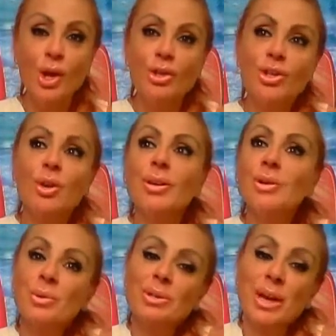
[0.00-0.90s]
So in
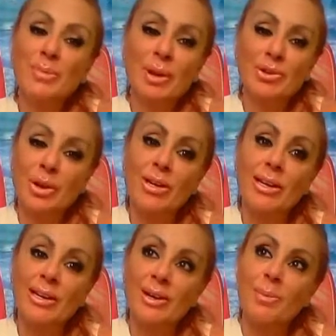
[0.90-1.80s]
other words, I'm not trying to
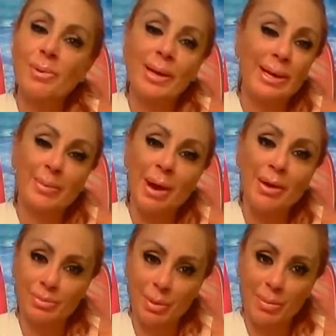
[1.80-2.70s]
like complain about my